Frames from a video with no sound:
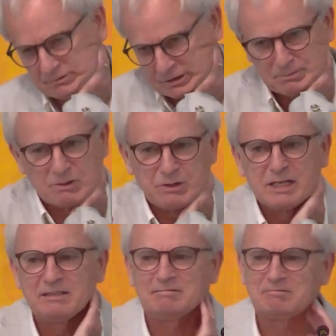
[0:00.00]
good
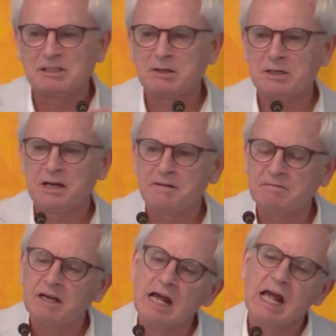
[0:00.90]
point, fair enough."
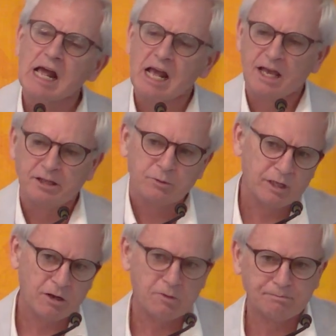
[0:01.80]
And they
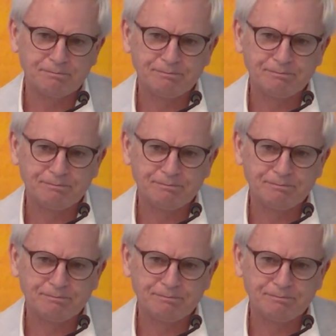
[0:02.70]
went home.